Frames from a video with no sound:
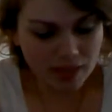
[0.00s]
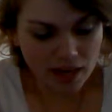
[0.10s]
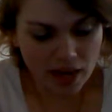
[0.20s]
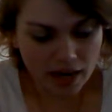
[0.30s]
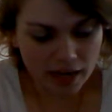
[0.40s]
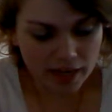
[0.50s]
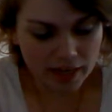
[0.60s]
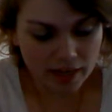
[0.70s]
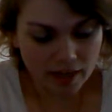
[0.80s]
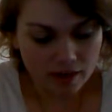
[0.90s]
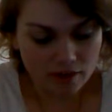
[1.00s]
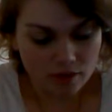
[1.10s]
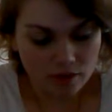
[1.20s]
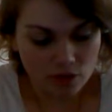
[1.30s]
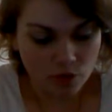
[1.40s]
I
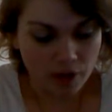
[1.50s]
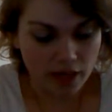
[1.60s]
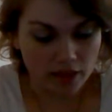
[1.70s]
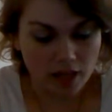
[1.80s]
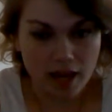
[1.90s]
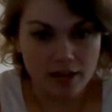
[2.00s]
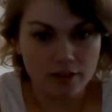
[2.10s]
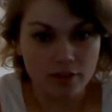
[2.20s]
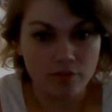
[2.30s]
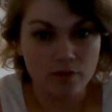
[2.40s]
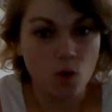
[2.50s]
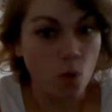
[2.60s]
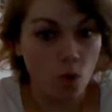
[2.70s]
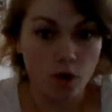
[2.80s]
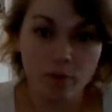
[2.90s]
do a lot of
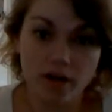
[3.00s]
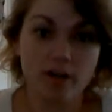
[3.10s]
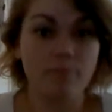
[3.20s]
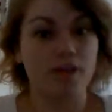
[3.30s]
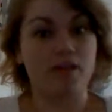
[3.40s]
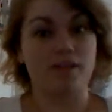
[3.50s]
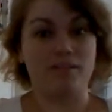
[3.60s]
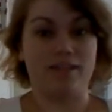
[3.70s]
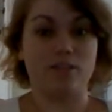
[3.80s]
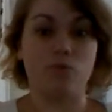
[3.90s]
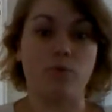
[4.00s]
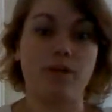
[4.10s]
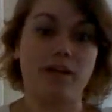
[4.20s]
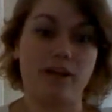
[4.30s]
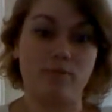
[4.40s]
core work because that's where we
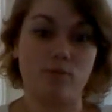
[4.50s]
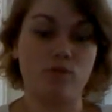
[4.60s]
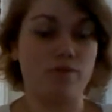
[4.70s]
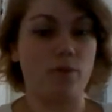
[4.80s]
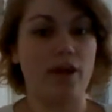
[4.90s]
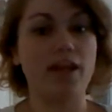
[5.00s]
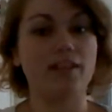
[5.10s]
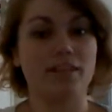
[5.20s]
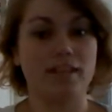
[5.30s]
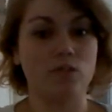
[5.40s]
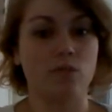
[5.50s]
carry most of our weight, and that's